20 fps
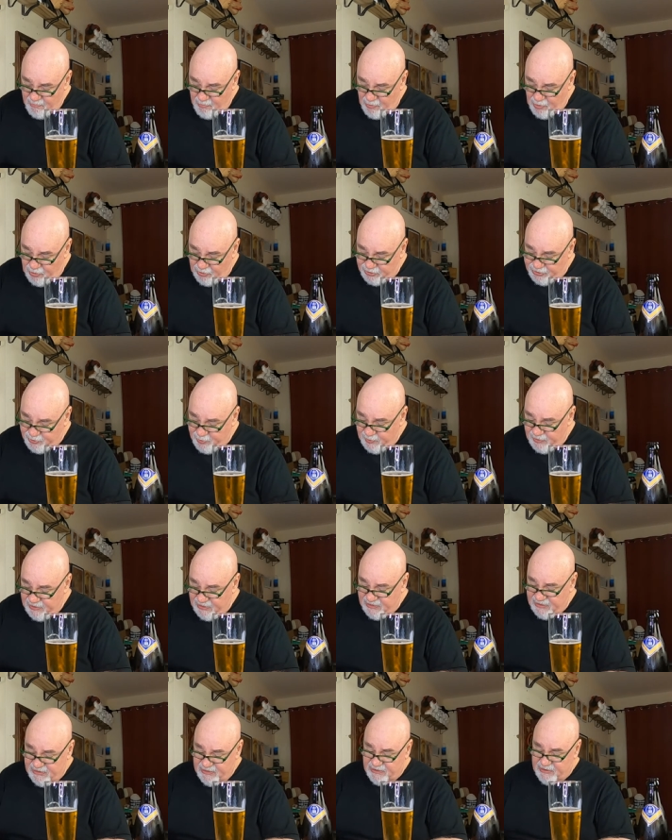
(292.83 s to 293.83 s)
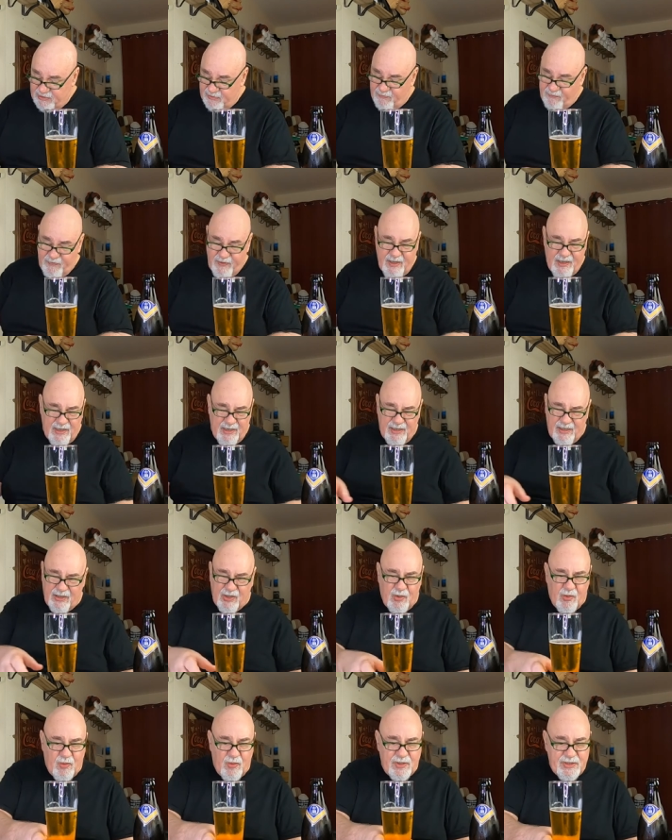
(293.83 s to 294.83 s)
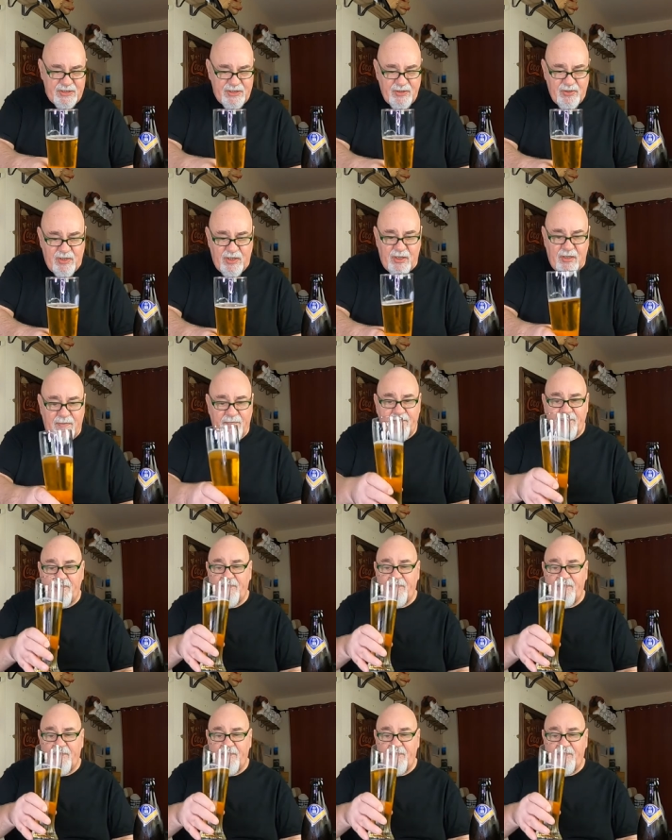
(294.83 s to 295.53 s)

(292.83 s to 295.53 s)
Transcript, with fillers: Malt sweetness is fairly low. It's not a